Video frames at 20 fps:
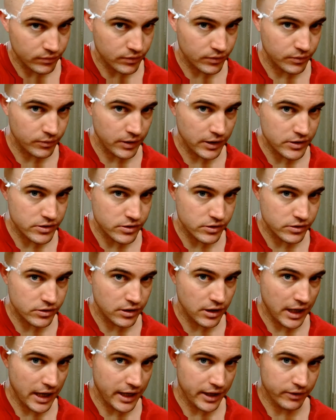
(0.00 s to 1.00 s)
the razor's
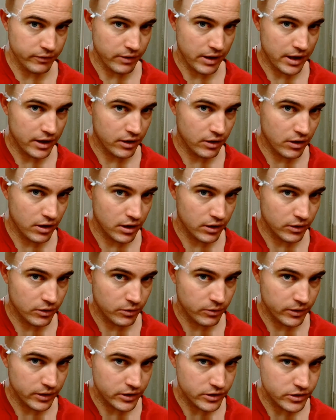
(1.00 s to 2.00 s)
gliding right along,
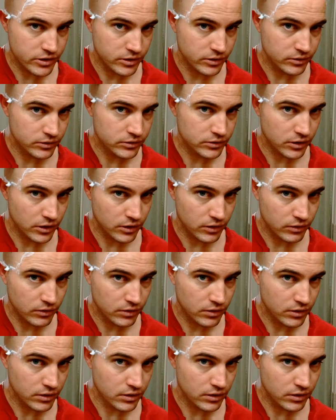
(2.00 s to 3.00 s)
no issues. so